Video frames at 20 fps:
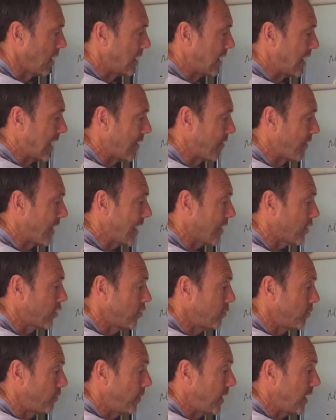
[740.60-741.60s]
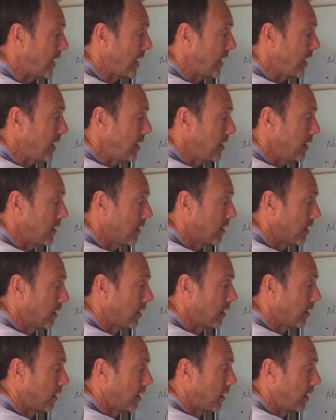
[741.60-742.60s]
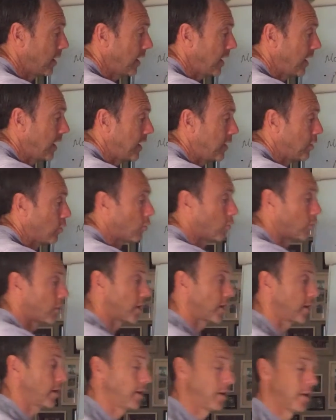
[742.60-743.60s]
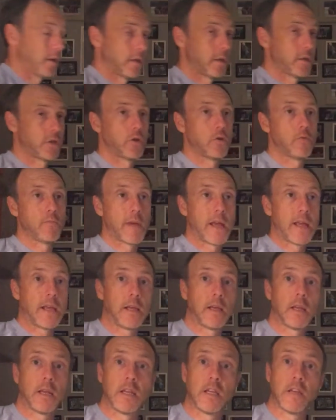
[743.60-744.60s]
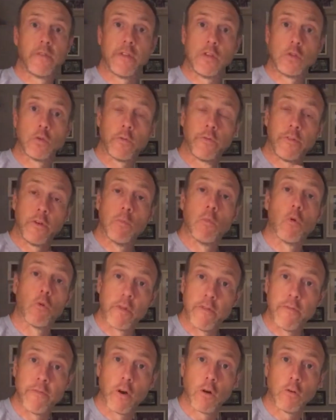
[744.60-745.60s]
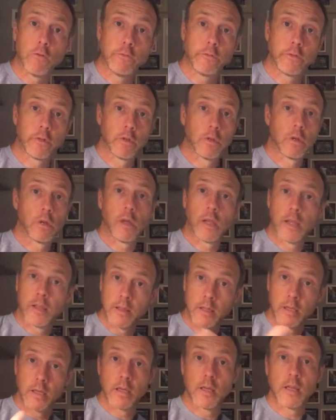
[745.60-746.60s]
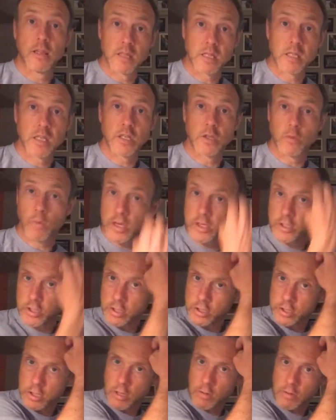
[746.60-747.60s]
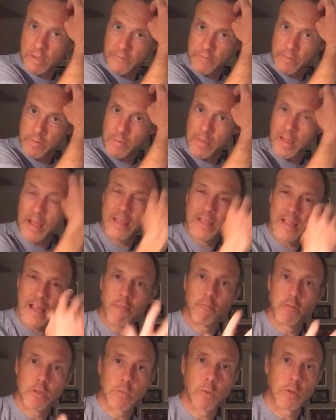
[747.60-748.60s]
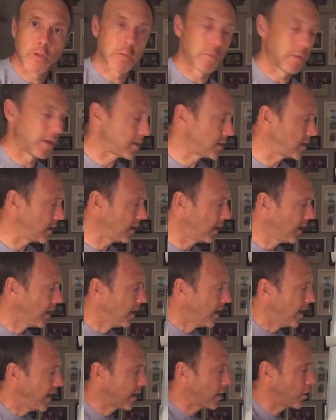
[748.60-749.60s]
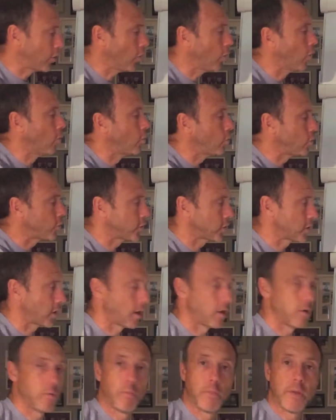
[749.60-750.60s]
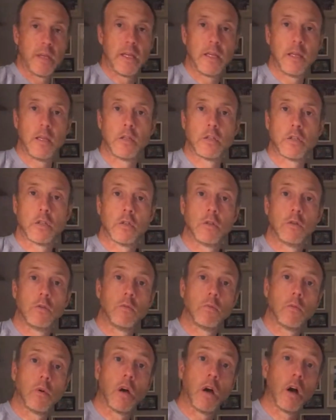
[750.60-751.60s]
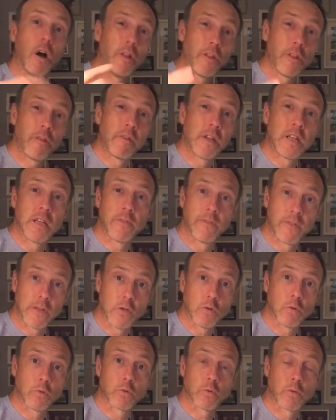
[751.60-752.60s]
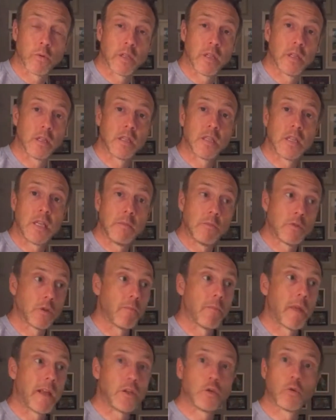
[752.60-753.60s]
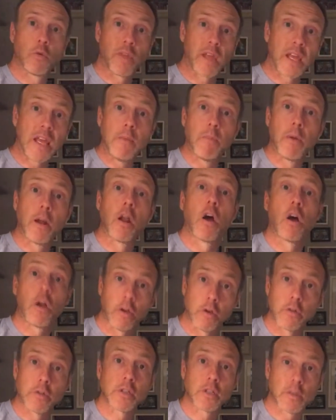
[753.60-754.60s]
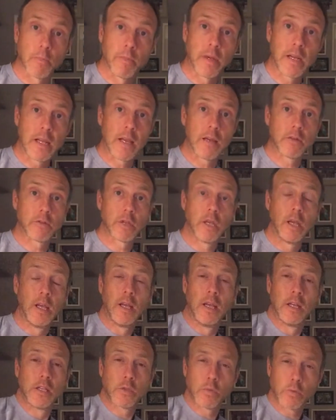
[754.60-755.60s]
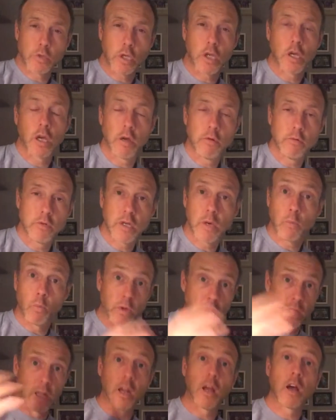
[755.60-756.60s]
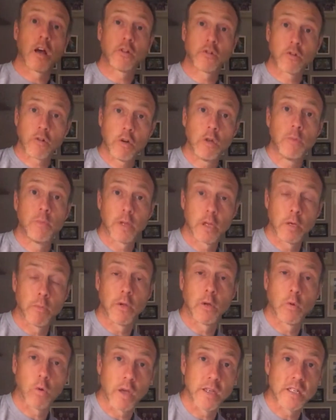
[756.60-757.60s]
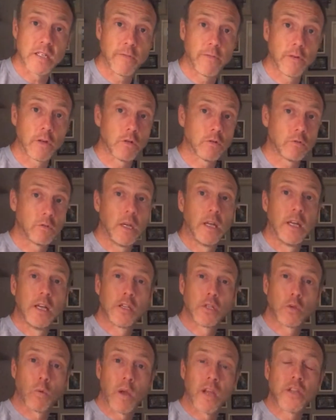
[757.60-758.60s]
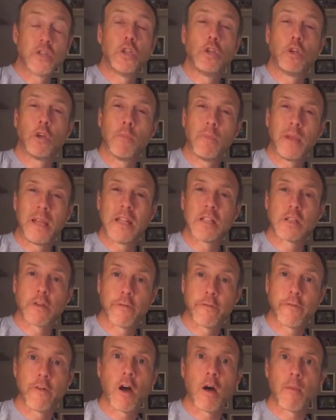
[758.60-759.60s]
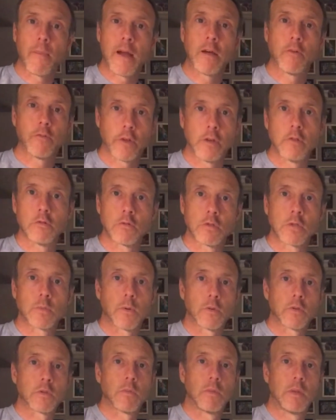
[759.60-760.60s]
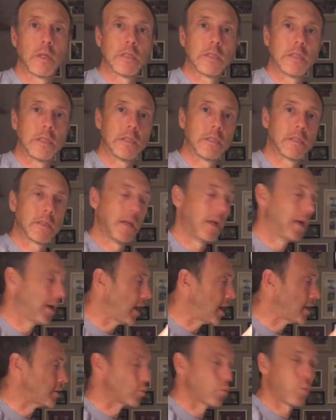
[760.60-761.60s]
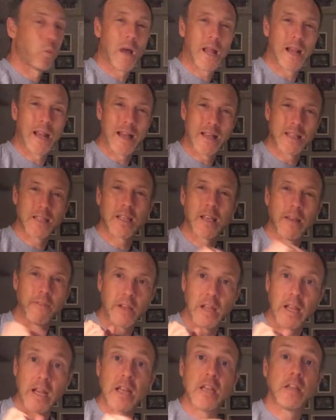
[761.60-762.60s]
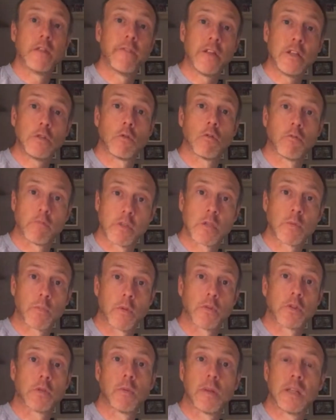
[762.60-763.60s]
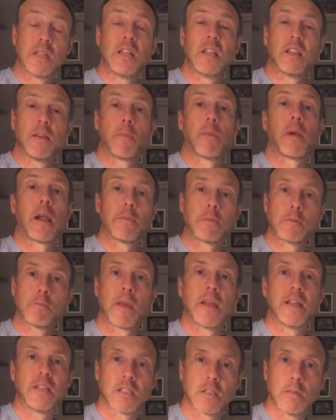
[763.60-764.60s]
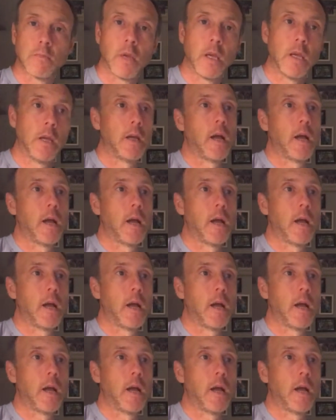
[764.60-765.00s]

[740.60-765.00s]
Now that could be in order to make an individual feel more involved in the situation, so given that responsibility. It could also be to other individuals within the team to make sure they keep an eye on somebody else. So as a coach with a large group, it could be quite difficult, so actually you can begin to farm out those responsibilities, as well as giving an individual a responsibility that perhaps makes them